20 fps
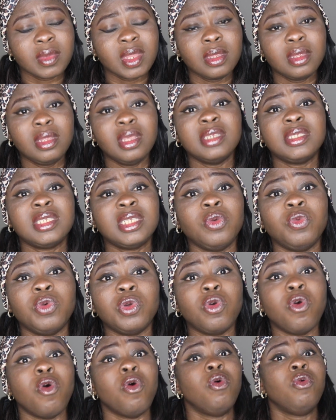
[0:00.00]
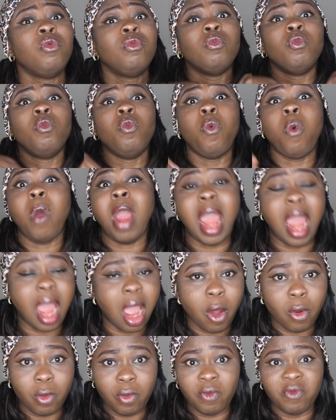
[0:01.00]
This thing will go
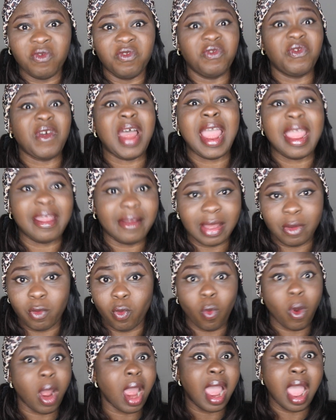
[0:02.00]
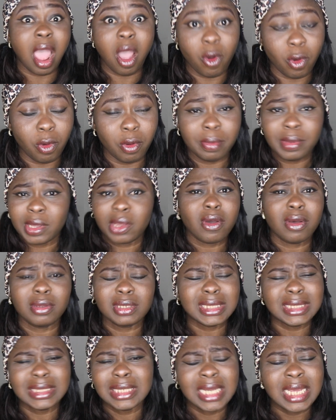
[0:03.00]
wow, viral, wow,
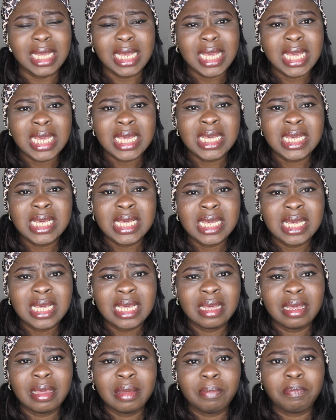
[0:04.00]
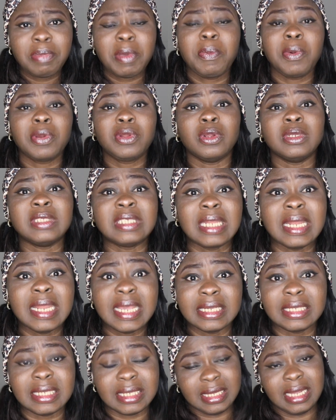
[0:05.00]
because people don't
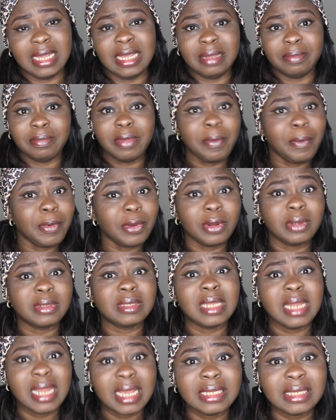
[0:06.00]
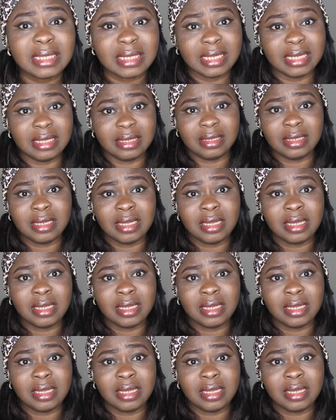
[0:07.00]
listen. People don't listen.